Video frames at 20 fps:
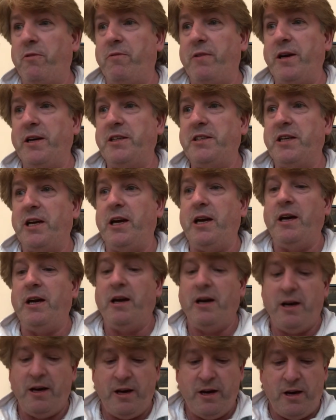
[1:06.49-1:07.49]
VC,
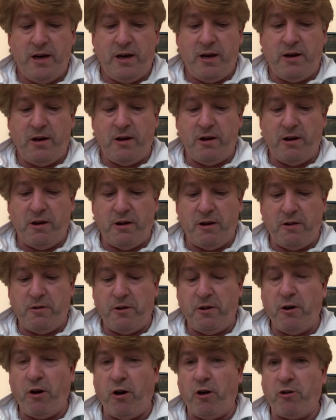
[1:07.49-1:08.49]
and
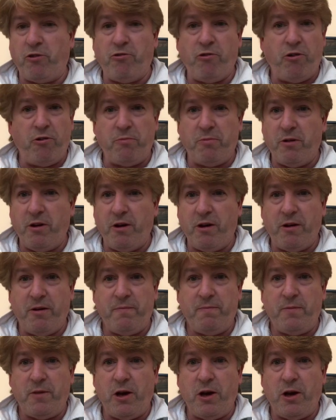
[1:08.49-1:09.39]
they're not a group that